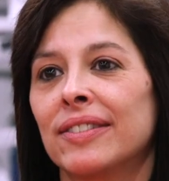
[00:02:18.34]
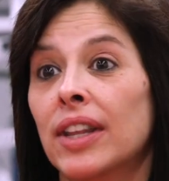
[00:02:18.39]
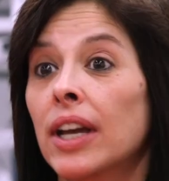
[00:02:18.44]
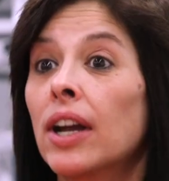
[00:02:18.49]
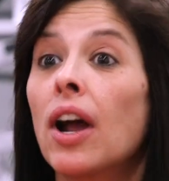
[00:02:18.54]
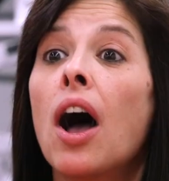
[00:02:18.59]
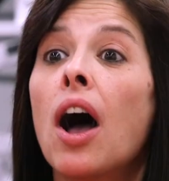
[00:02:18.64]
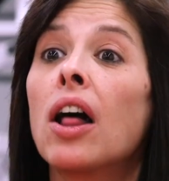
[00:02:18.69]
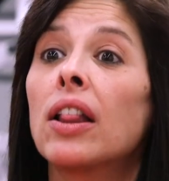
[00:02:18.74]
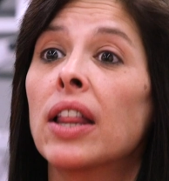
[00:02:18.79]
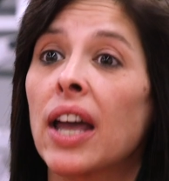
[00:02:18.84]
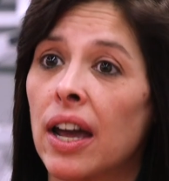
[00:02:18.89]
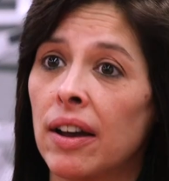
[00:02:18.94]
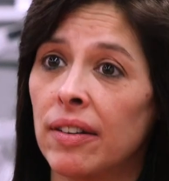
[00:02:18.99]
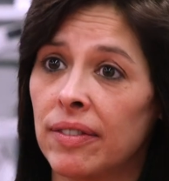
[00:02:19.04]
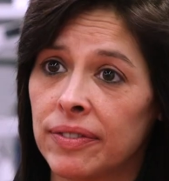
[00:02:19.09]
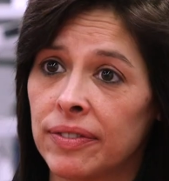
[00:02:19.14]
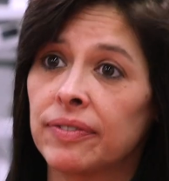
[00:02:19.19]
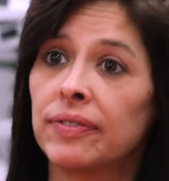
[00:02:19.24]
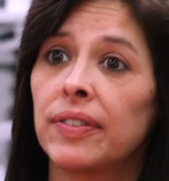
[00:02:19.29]
They all
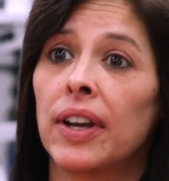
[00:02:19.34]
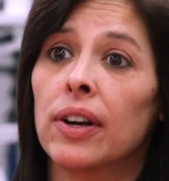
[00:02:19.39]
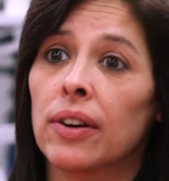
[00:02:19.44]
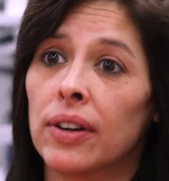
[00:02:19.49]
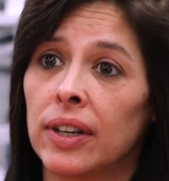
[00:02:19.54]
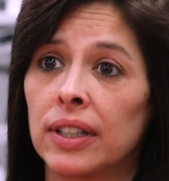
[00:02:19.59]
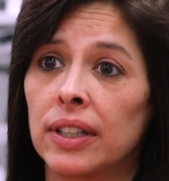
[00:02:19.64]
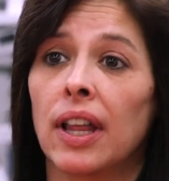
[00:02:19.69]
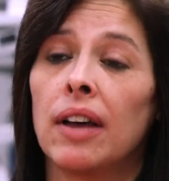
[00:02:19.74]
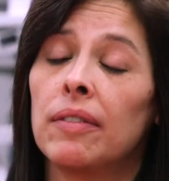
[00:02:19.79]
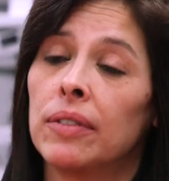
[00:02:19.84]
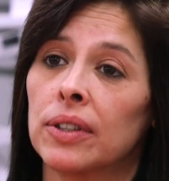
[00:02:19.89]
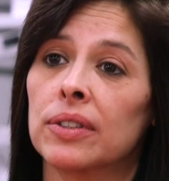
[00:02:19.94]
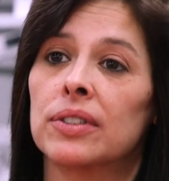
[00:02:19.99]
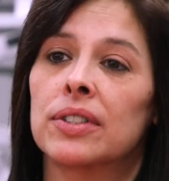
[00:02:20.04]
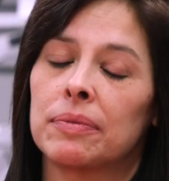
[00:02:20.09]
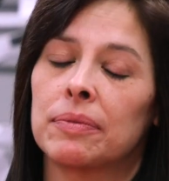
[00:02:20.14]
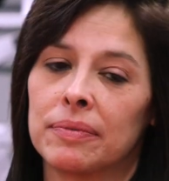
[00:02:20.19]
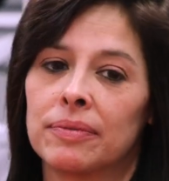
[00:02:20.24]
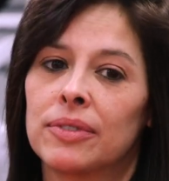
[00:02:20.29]
have varied
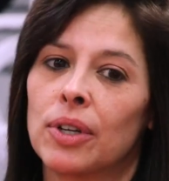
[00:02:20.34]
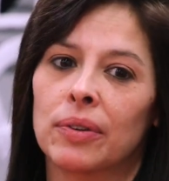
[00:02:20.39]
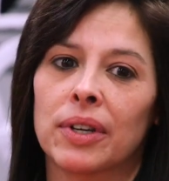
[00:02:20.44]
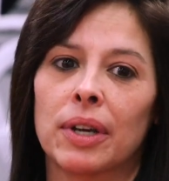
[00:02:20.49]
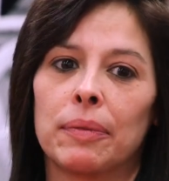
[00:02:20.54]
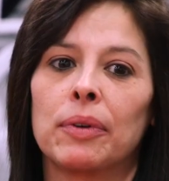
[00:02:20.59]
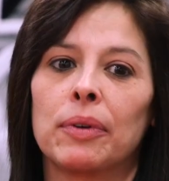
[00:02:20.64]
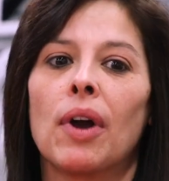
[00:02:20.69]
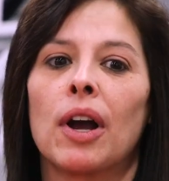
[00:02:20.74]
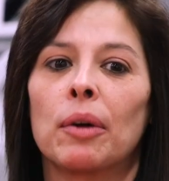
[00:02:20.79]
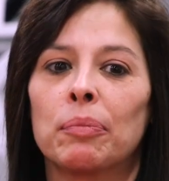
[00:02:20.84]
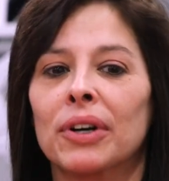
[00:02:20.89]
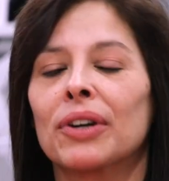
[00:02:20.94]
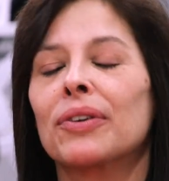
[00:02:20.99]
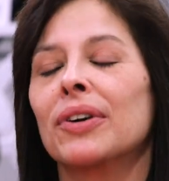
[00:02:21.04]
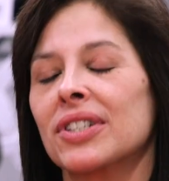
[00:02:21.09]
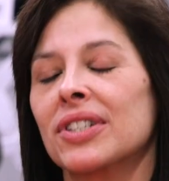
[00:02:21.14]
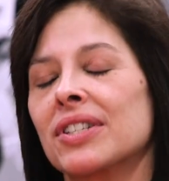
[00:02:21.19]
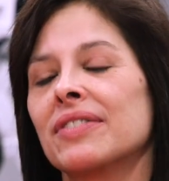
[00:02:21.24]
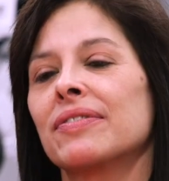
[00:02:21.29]
levels. Don't get me wrong, but
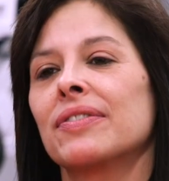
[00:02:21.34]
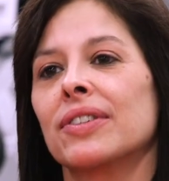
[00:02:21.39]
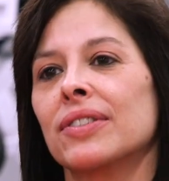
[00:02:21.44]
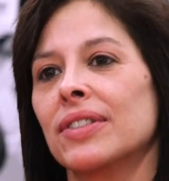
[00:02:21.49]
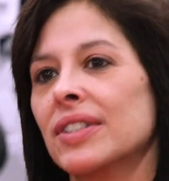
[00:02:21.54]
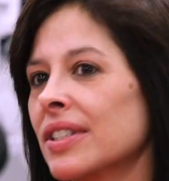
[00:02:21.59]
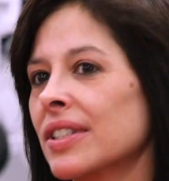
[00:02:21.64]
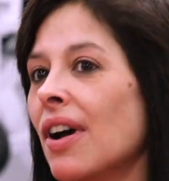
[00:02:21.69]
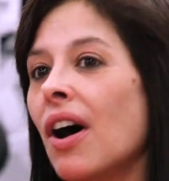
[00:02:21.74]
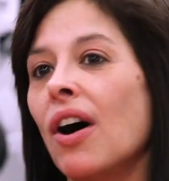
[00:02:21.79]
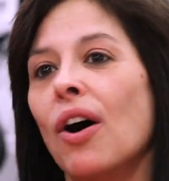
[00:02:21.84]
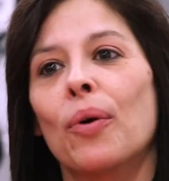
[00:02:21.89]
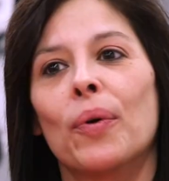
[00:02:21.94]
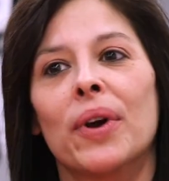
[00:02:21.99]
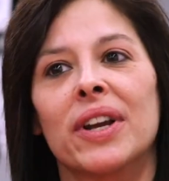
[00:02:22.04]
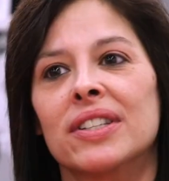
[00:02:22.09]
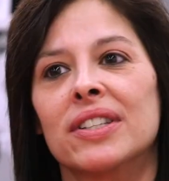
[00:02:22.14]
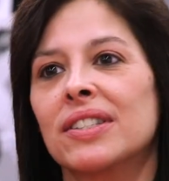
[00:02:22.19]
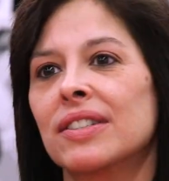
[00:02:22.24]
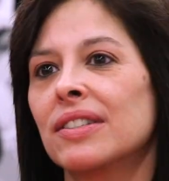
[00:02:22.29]
Christopher's
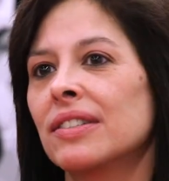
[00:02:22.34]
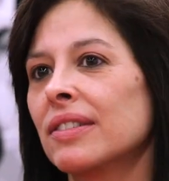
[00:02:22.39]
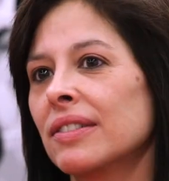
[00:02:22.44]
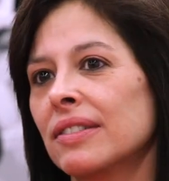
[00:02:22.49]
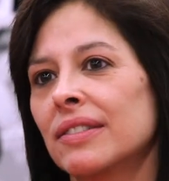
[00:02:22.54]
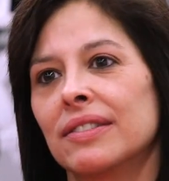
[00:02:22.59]
always